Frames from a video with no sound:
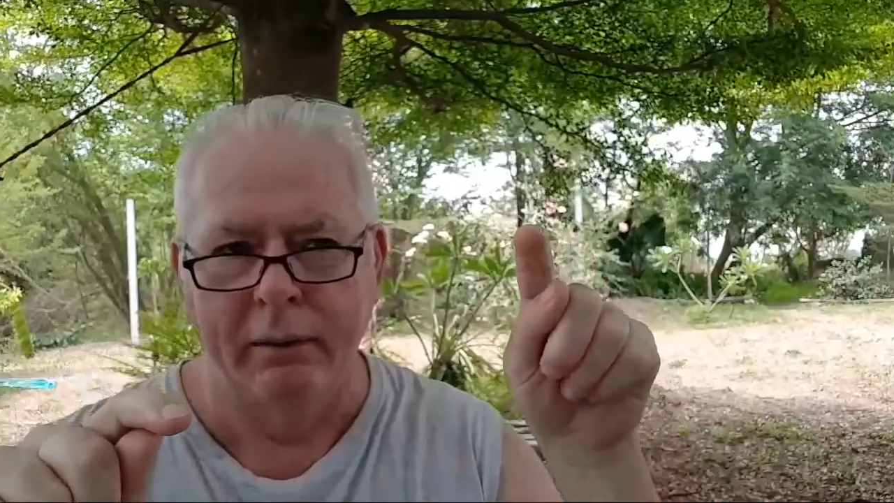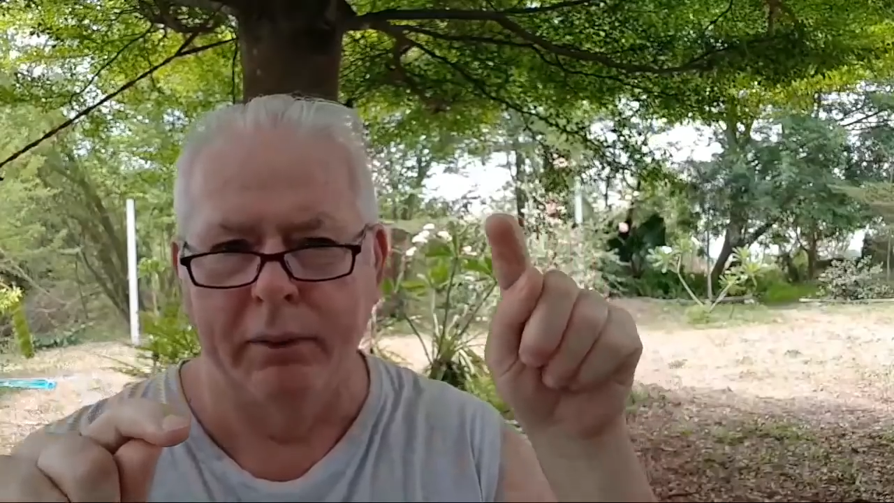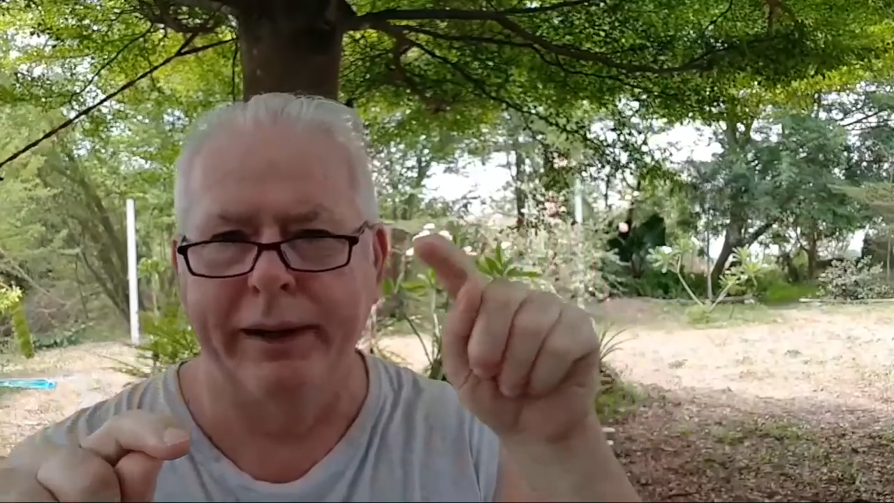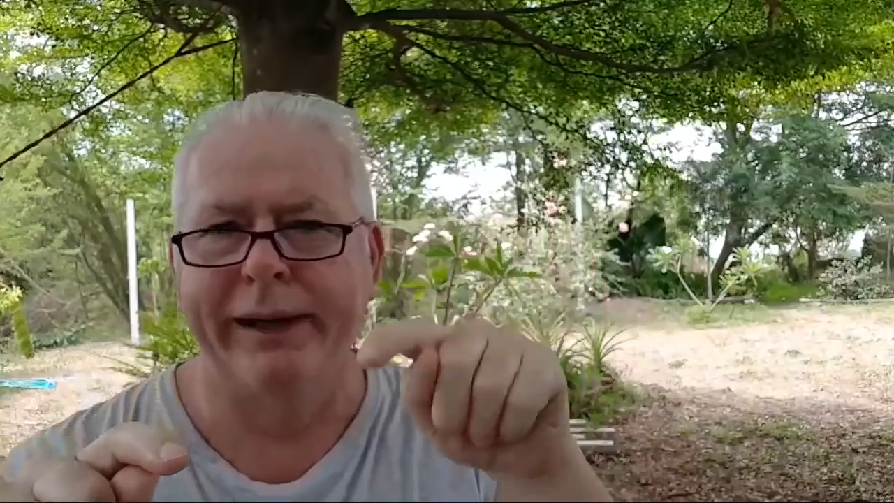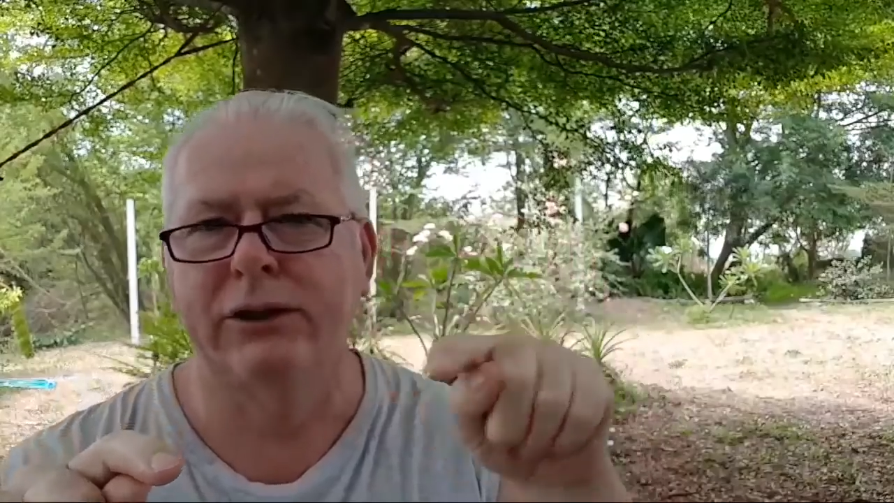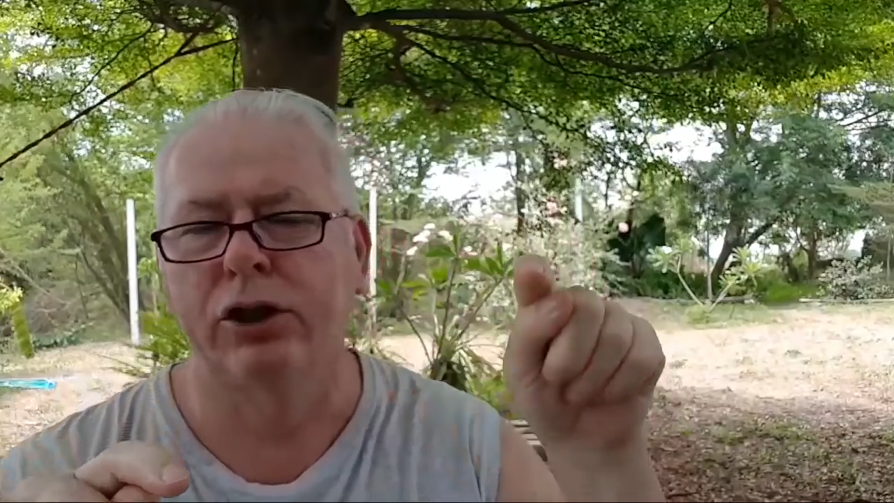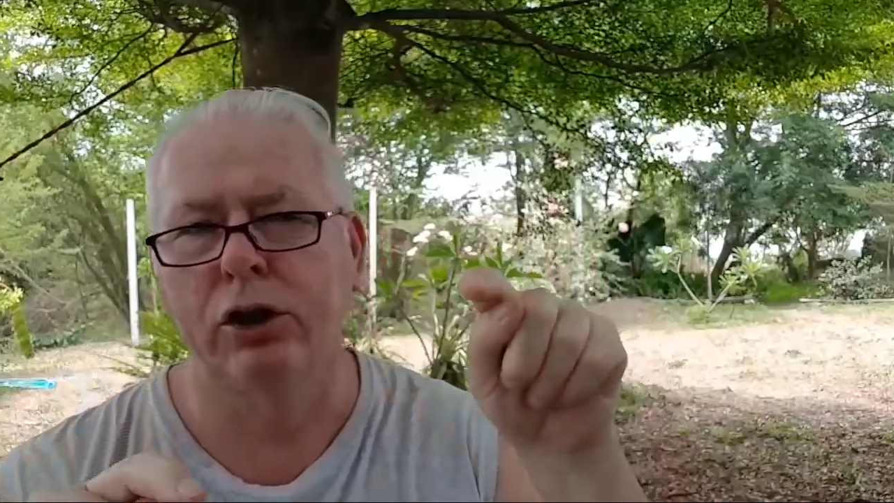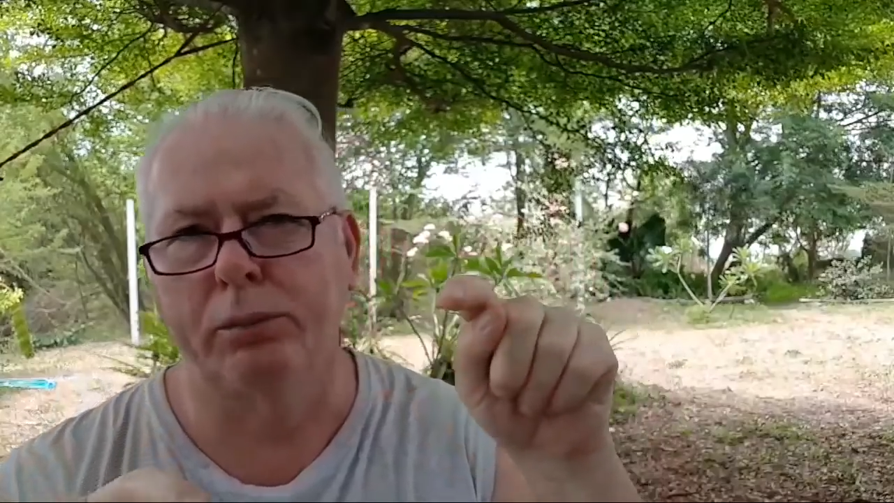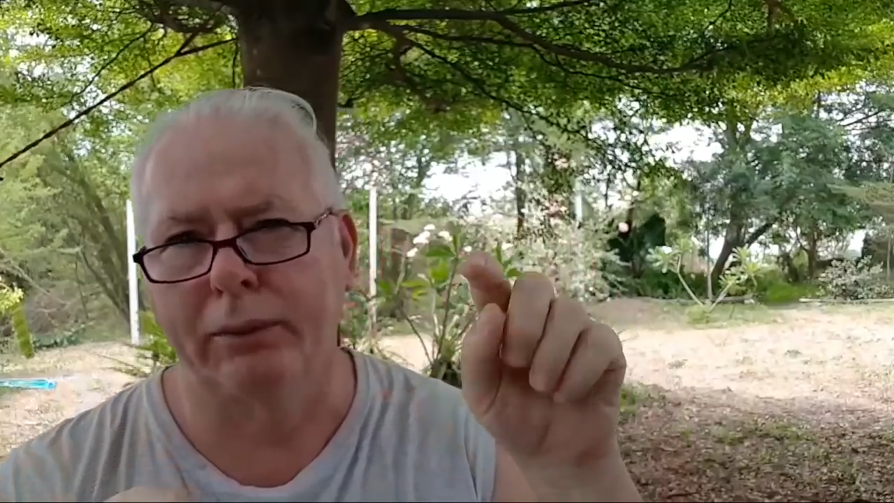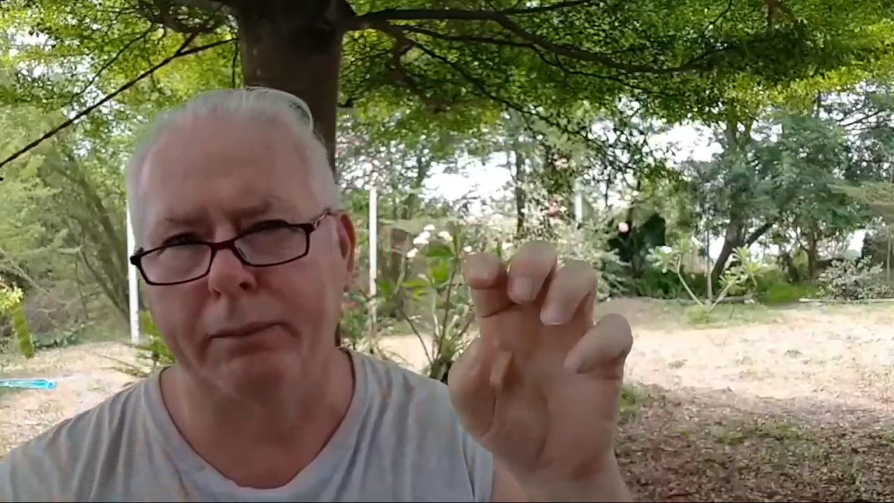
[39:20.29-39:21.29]
But each
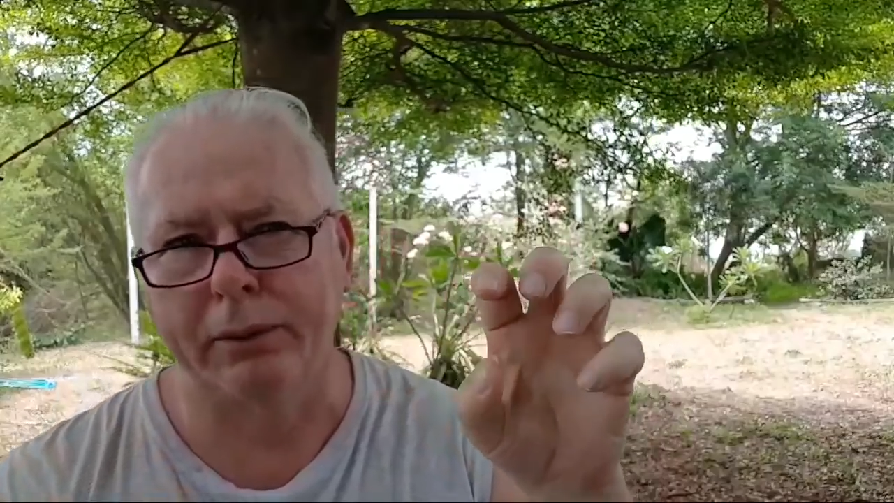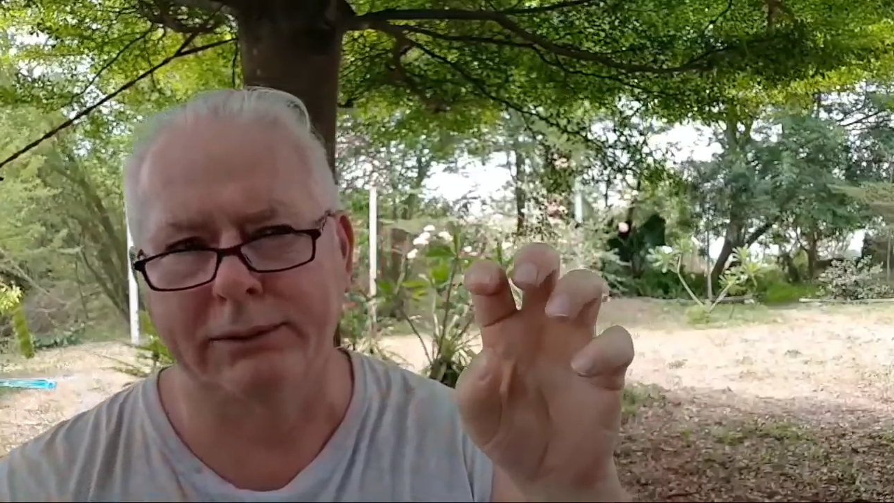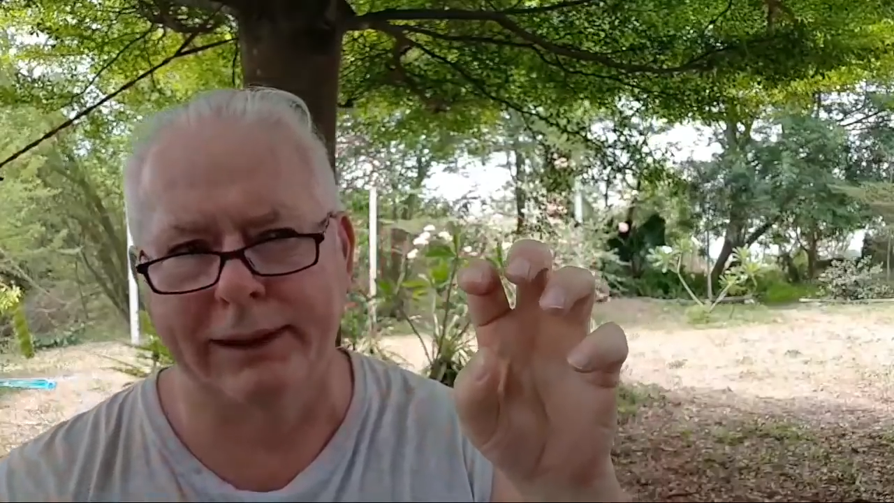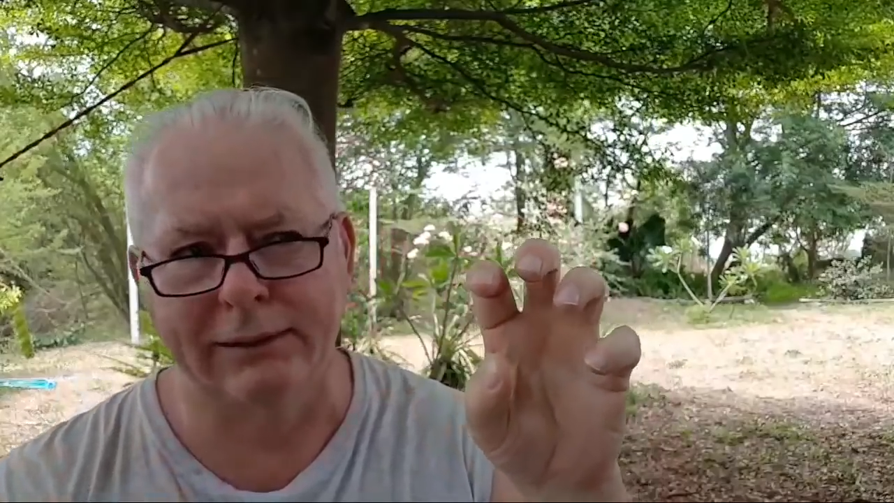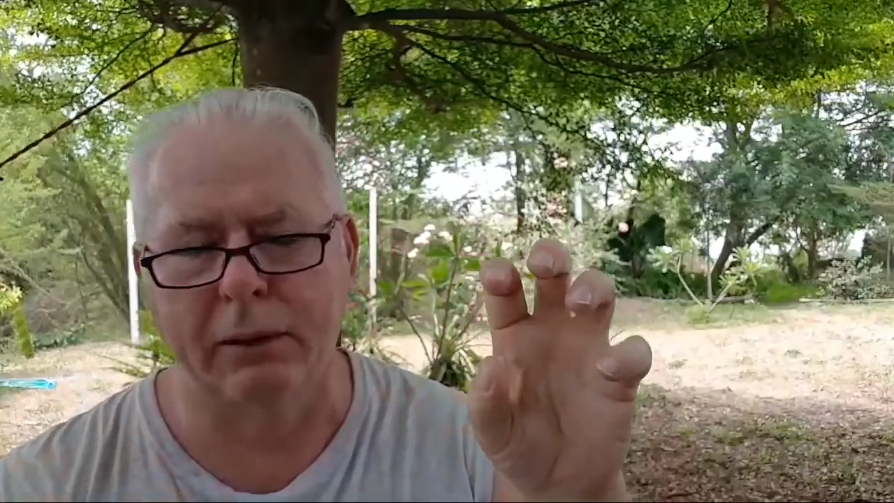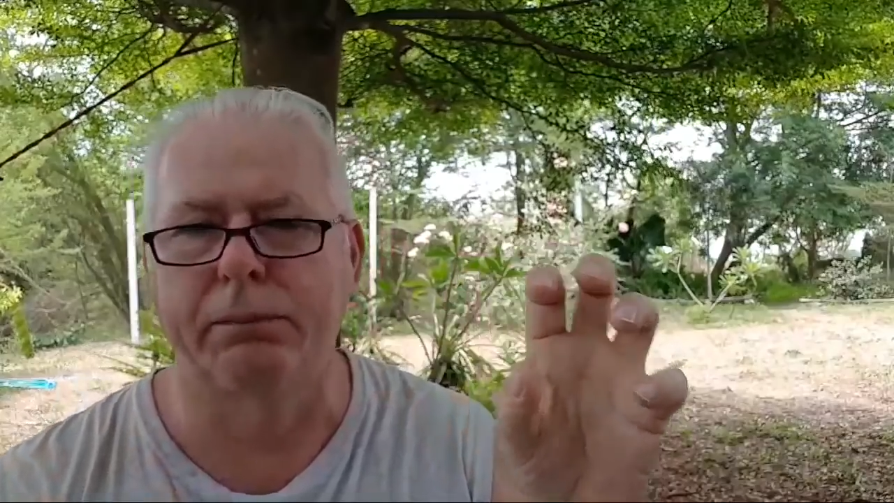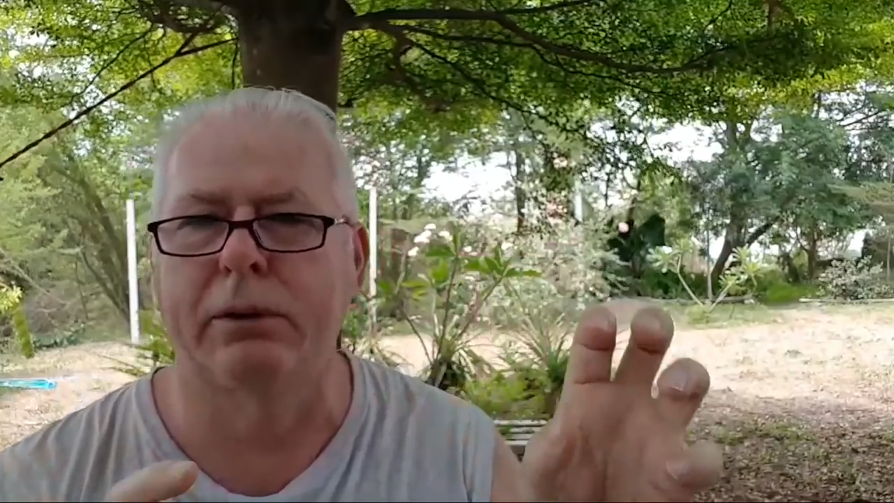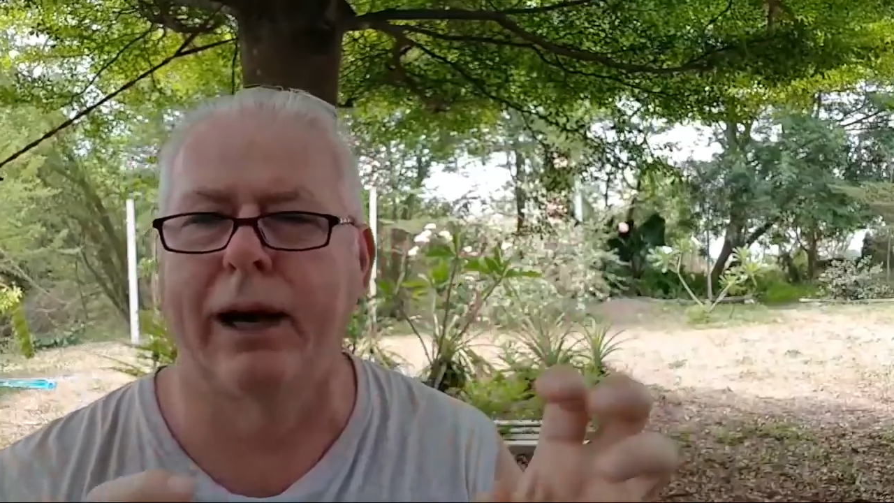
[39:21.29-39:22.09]
hoop represents a